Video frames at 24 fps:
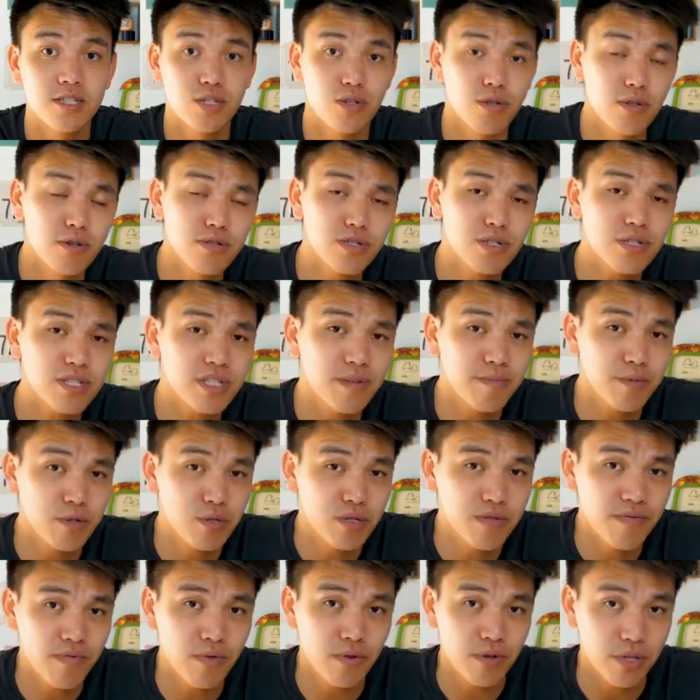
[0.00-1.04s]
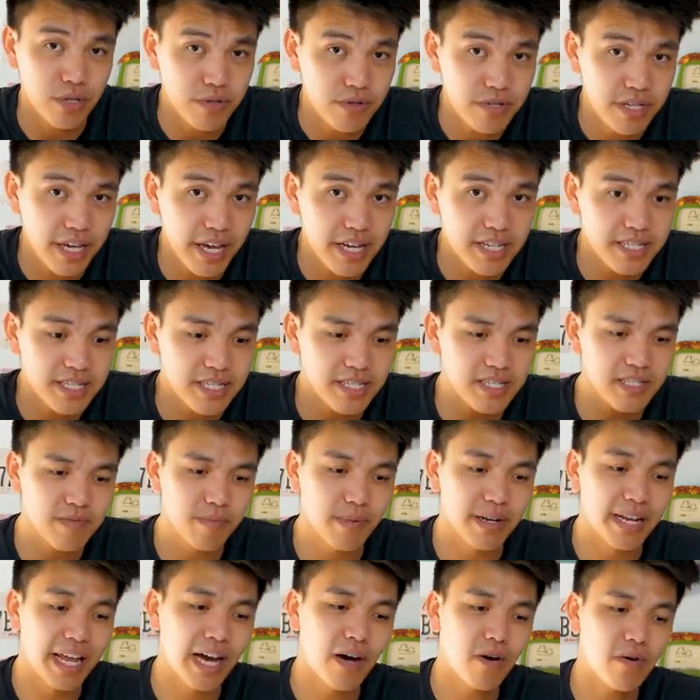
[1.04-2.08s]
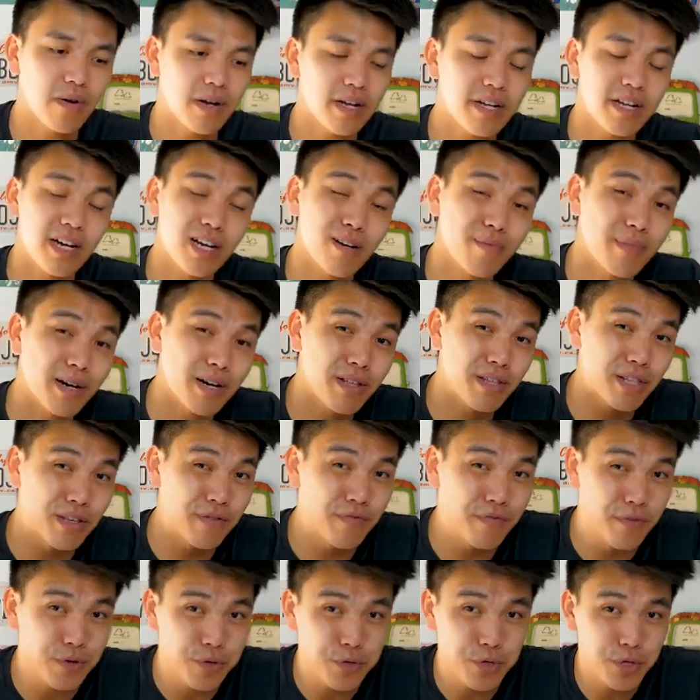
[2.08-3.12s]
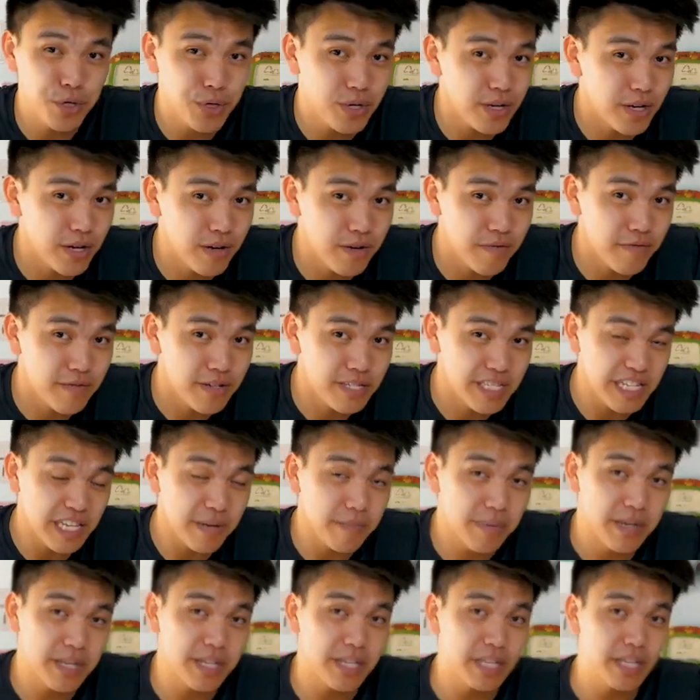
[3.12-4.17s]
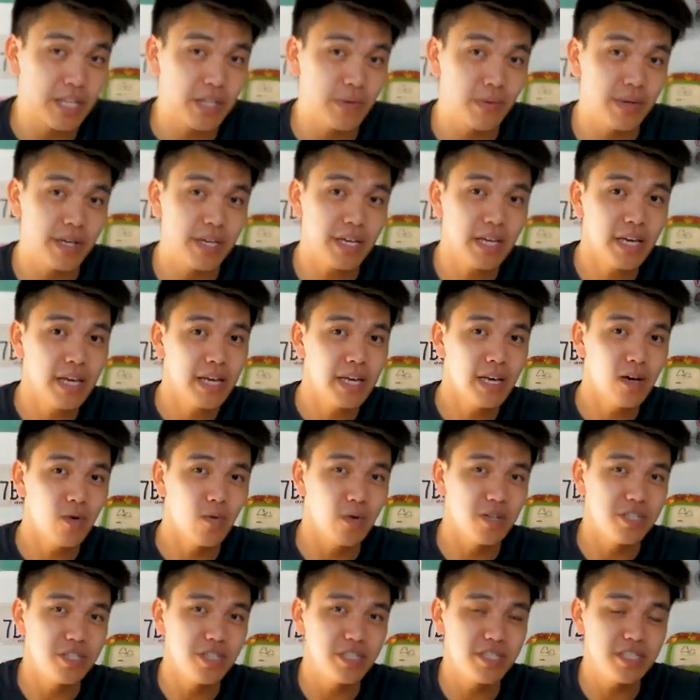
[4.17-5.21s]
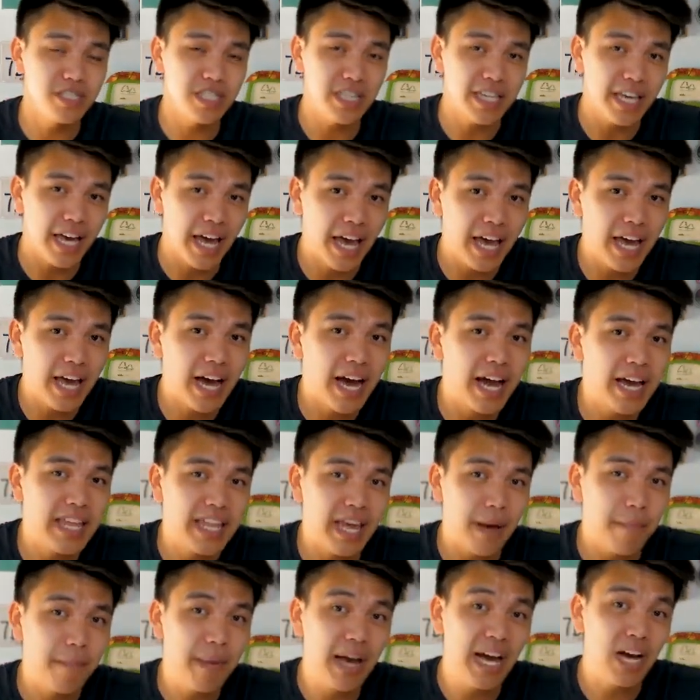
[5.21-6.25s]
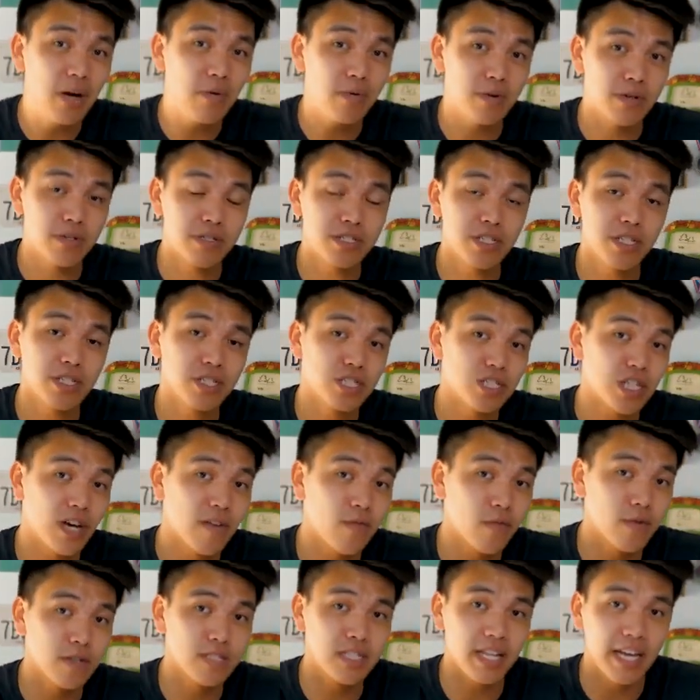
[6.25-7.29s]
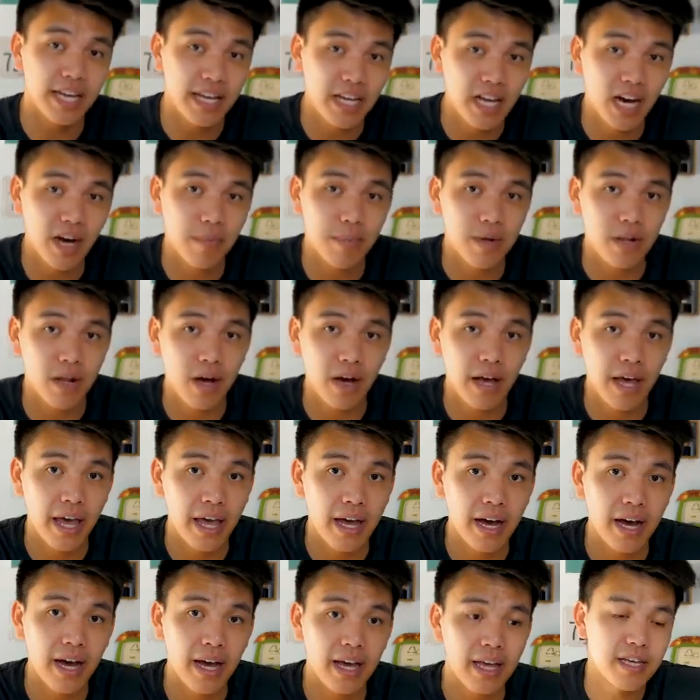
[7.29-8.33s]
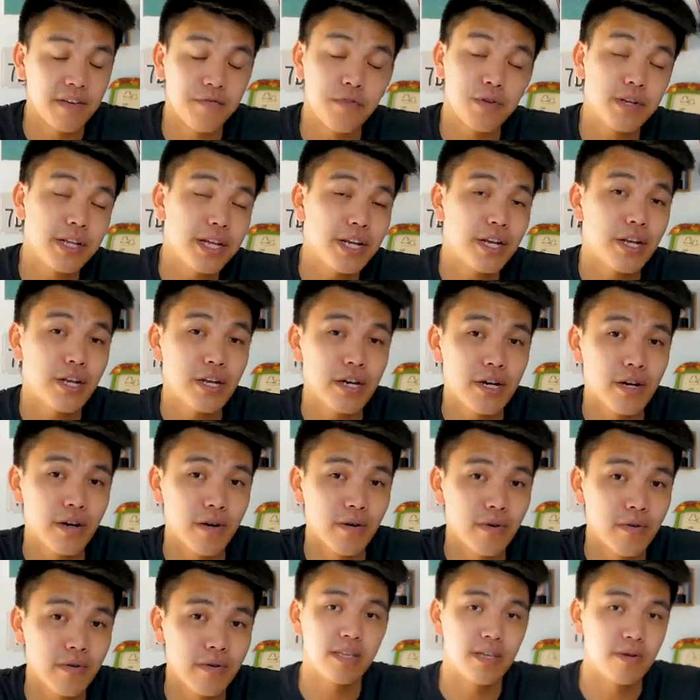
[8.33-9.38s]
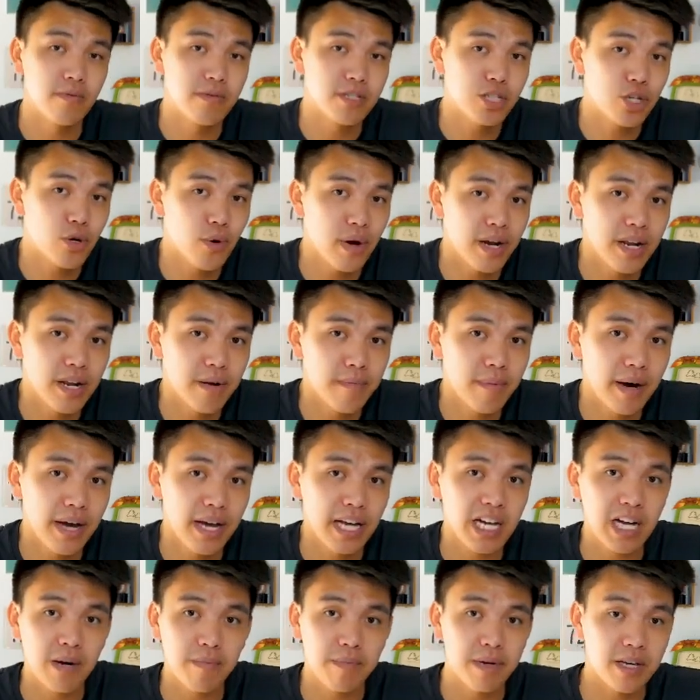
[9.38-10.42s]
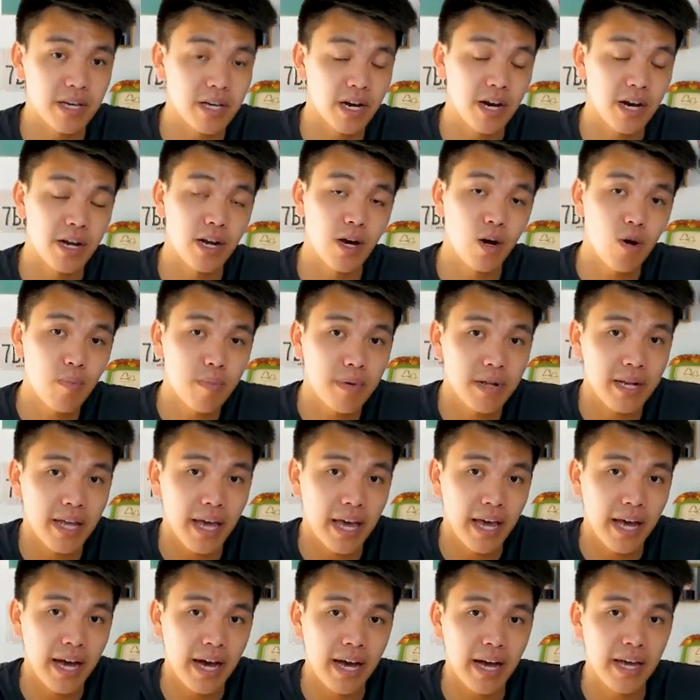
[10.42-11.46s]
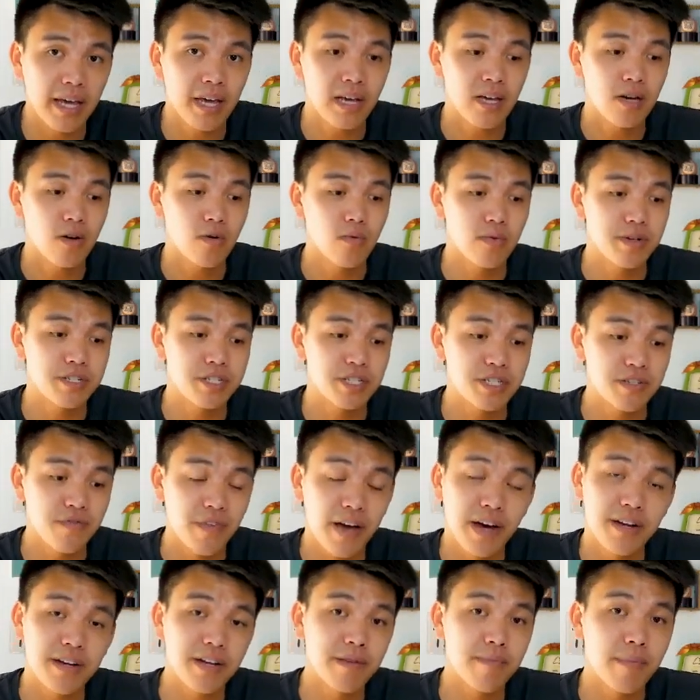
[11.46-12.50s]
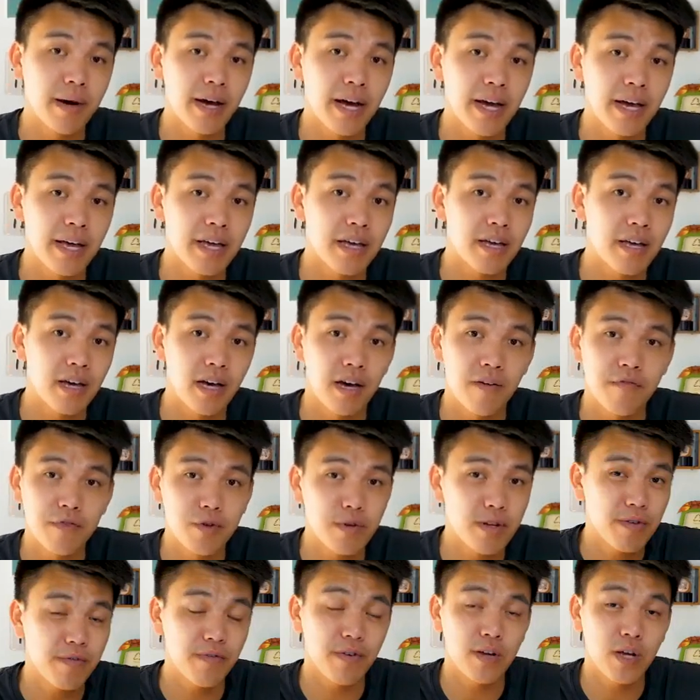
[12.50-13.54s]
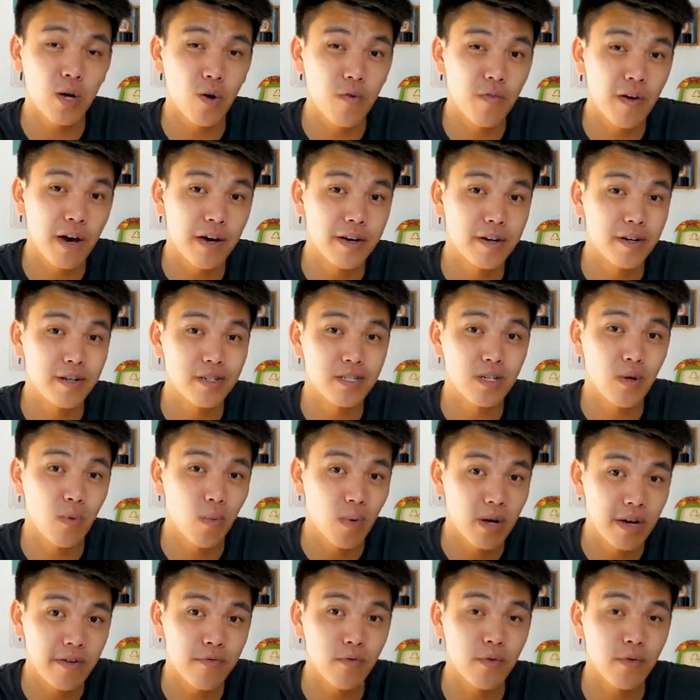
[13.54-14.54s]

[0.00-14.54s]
So those are some useful use cases, but now I want to talk about the future of CPT-3, which is the AI that powers softwares like Copy.ai. If you didn't know, it was created by a company called OpenAI, which is founded by a few different co-founders, one